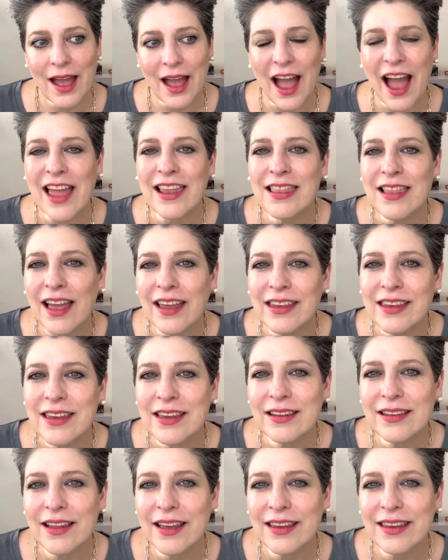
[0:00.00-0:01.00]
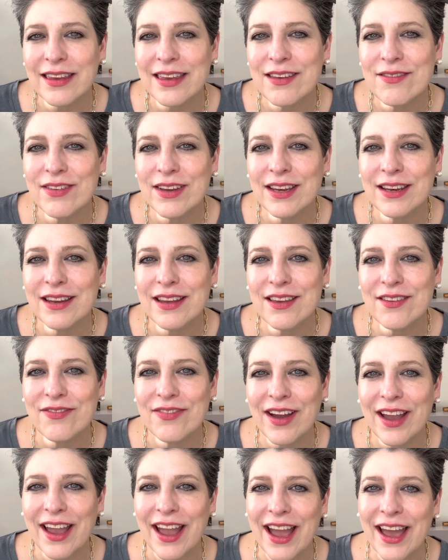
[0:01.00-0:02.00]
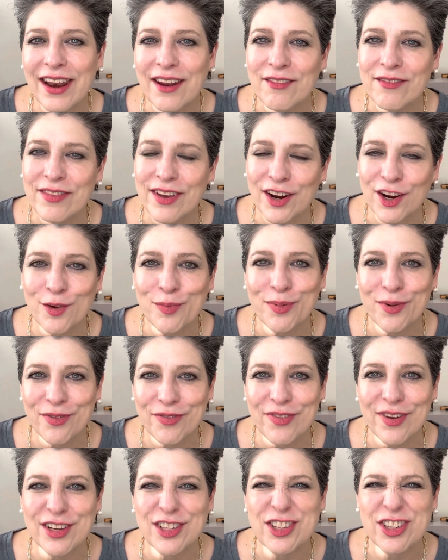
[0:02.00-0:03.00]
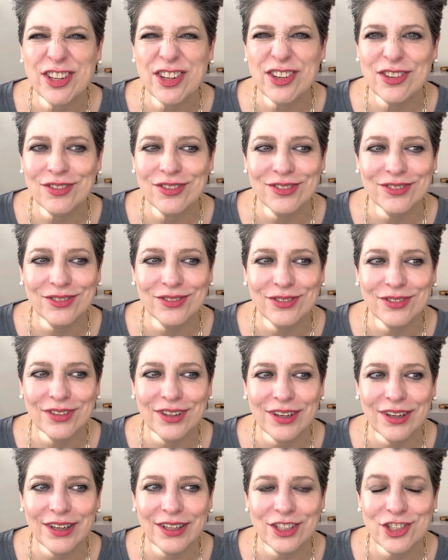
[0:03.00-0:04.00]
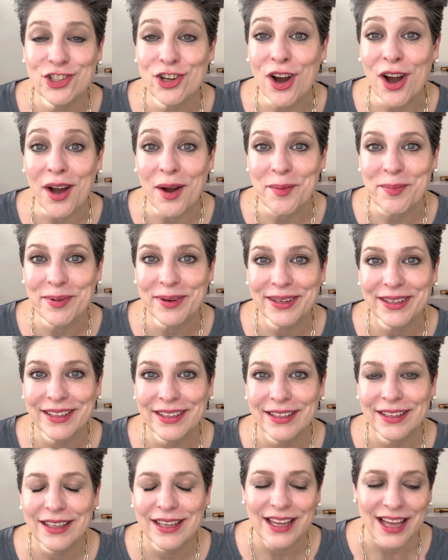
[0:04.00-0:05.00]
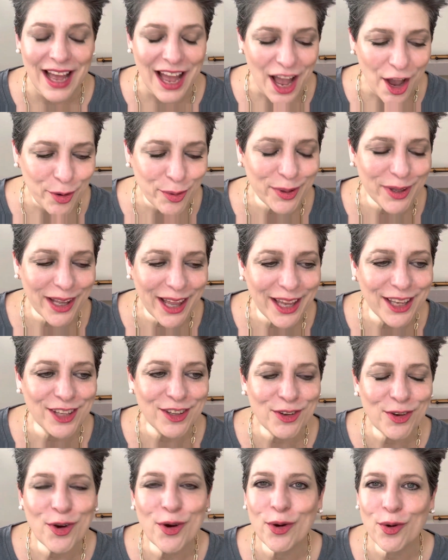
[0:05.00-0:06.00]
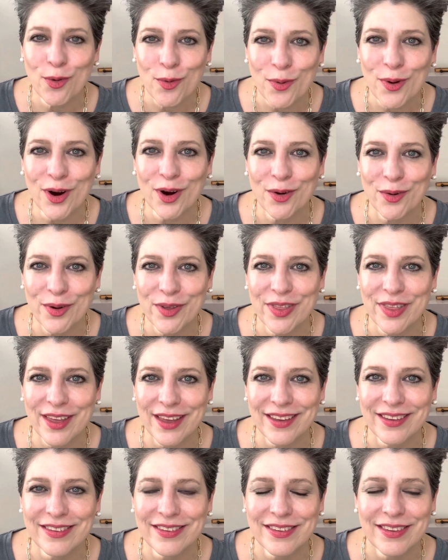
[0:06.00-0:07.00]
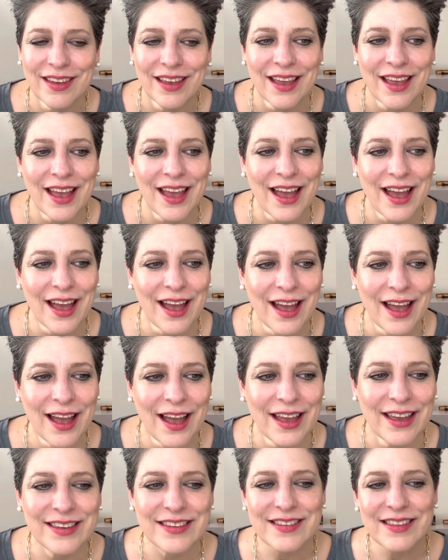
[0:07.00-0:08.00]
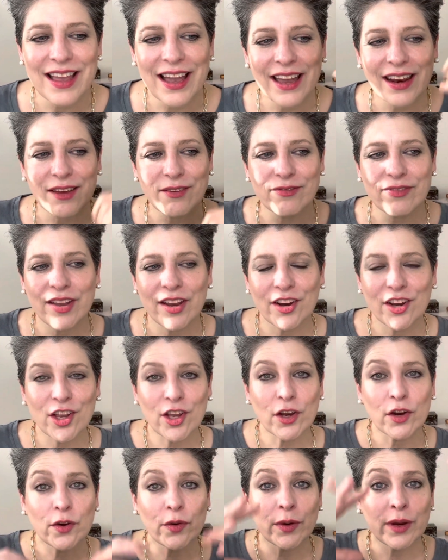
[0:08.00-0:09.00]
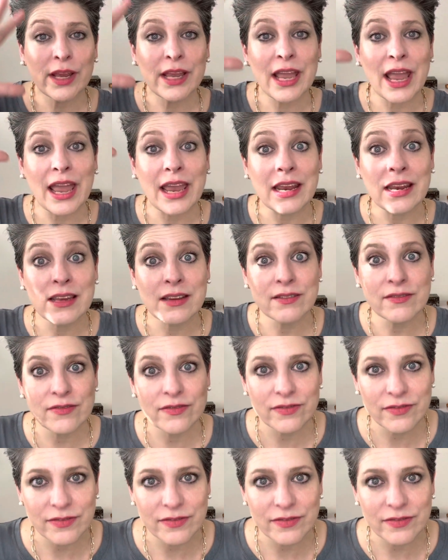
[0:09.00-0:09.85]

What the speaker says: I like it, like even if I had a very professional job, I would like to go to work with this. It's not a very creative